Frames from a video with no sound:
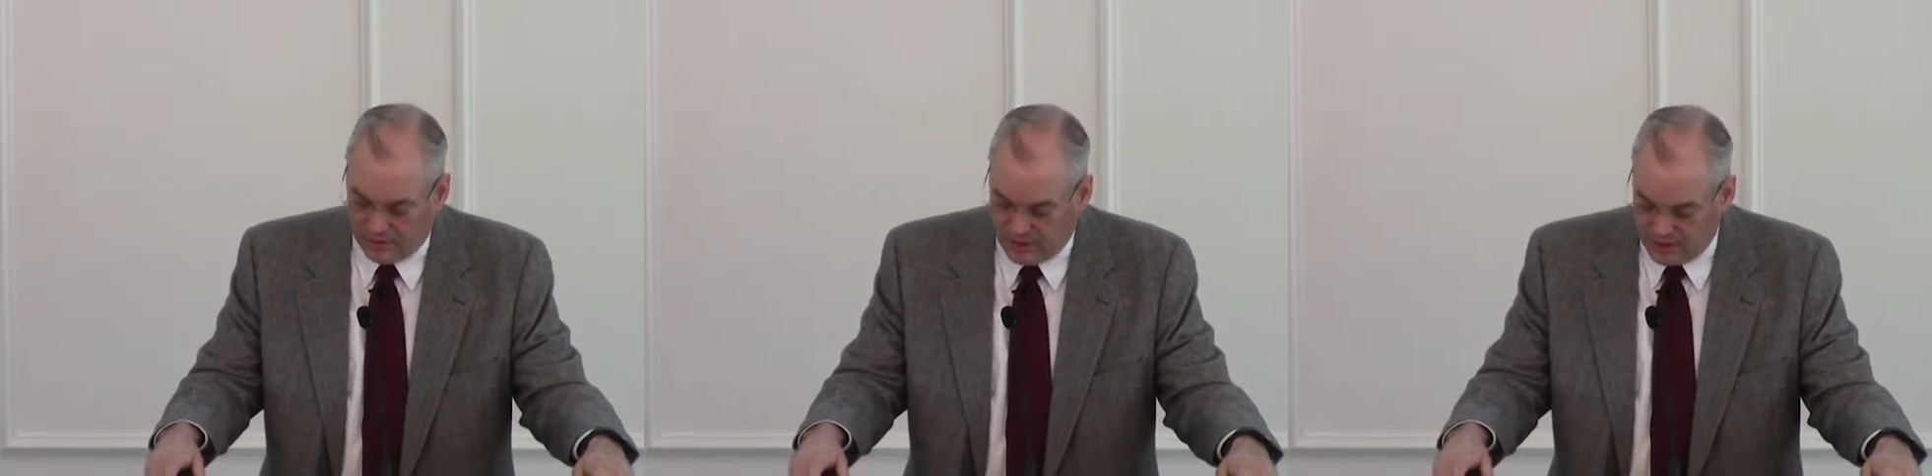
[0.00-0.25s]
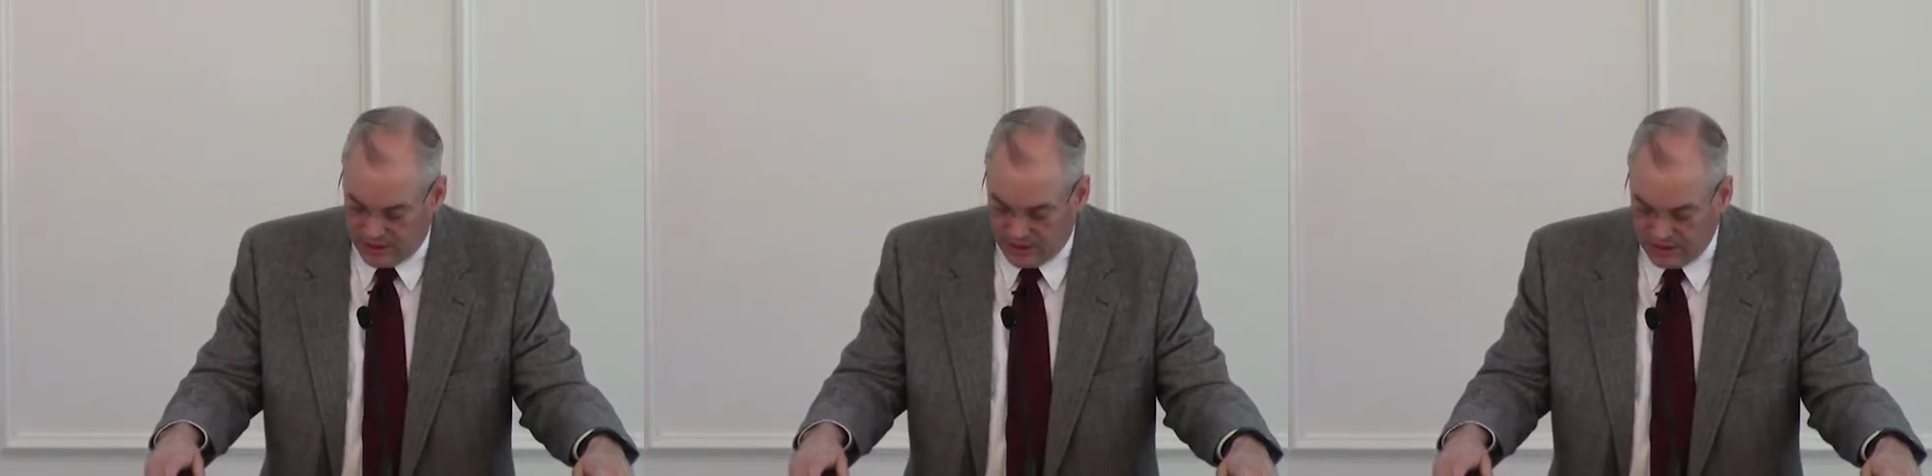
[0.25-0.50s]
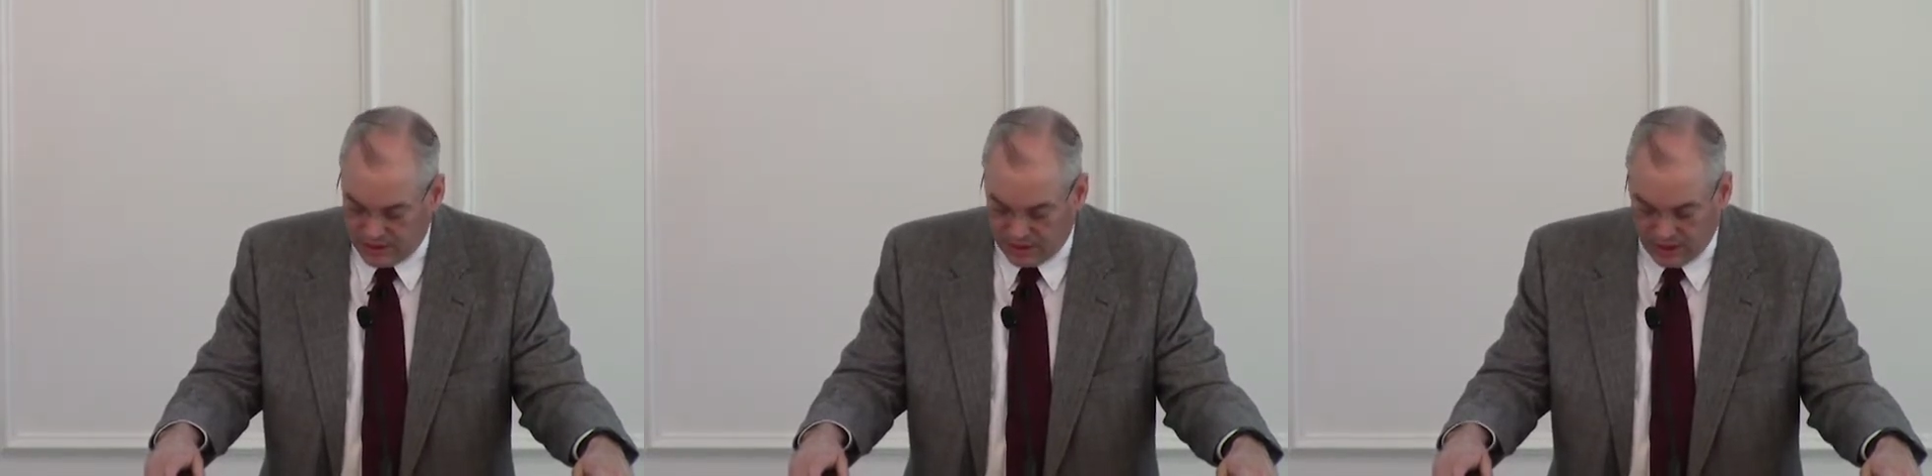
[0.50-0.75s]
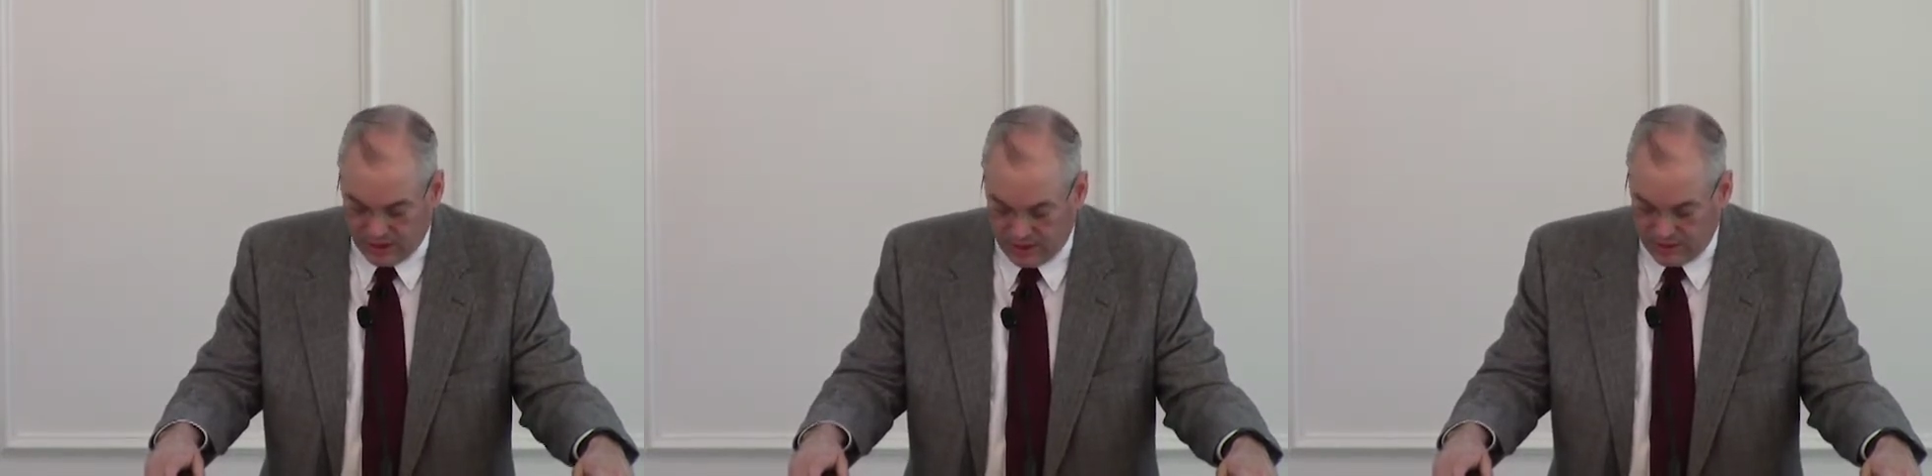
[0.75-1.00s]
They didn't
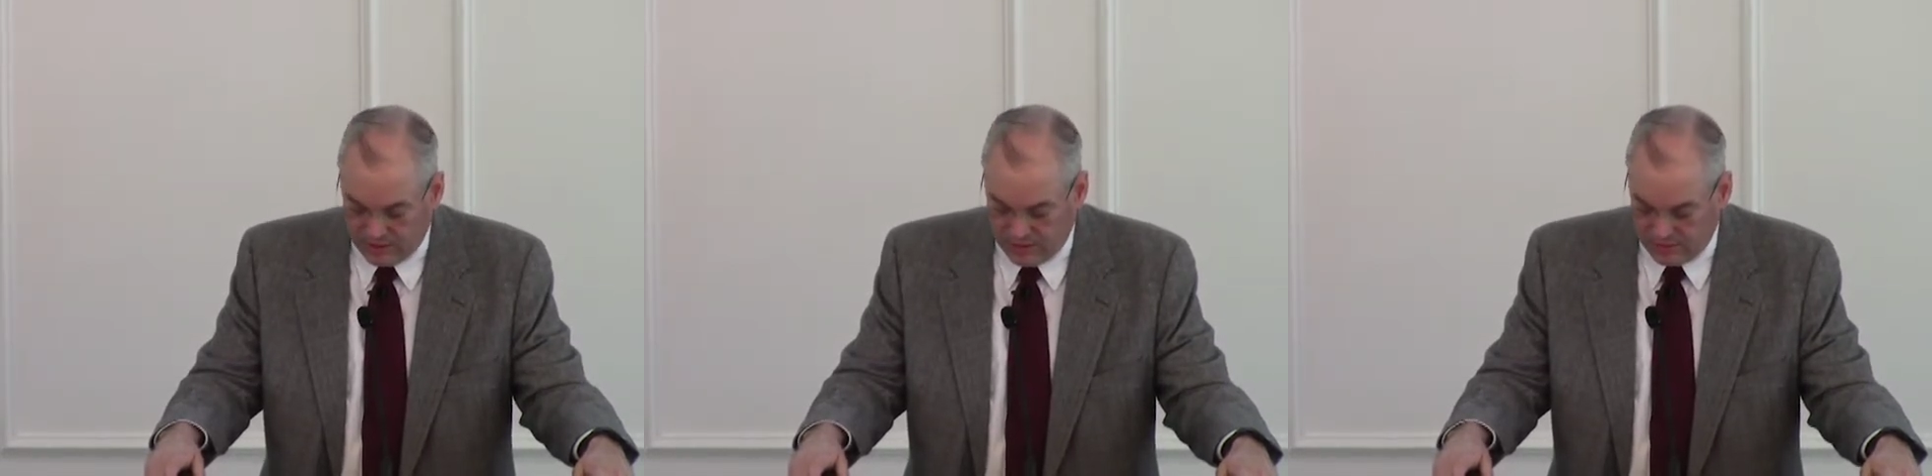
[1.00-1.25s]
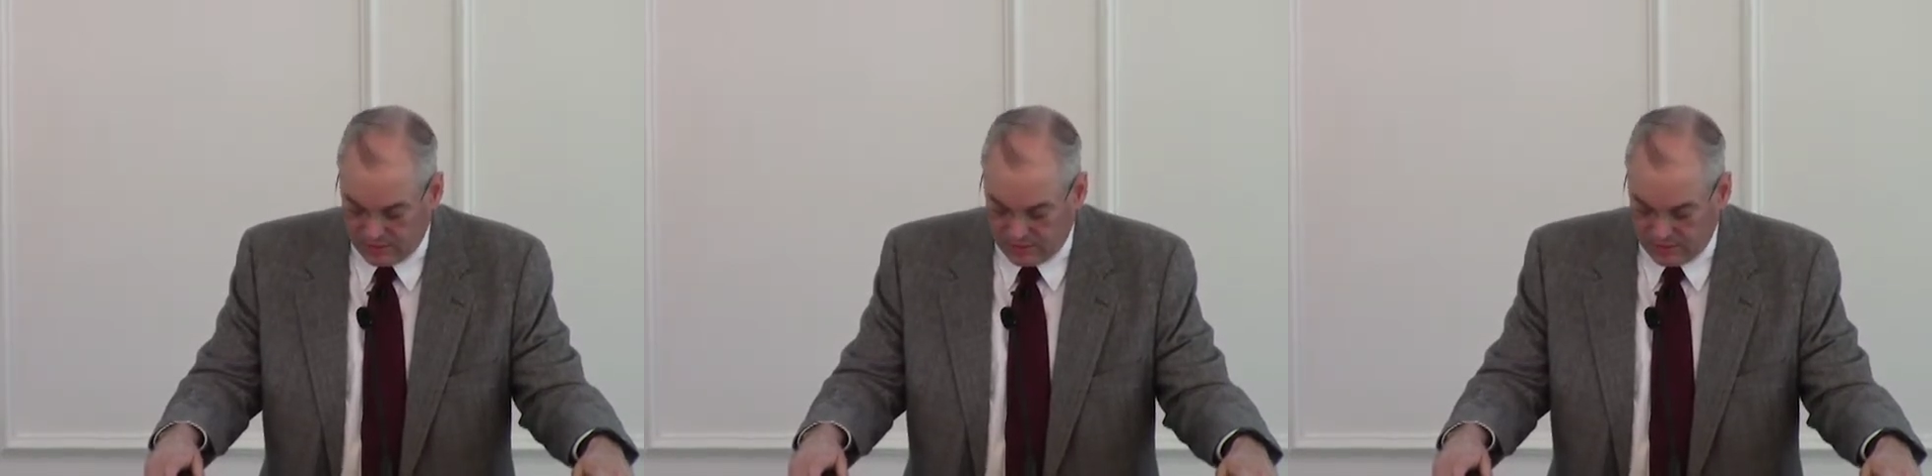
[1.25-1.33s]
get it.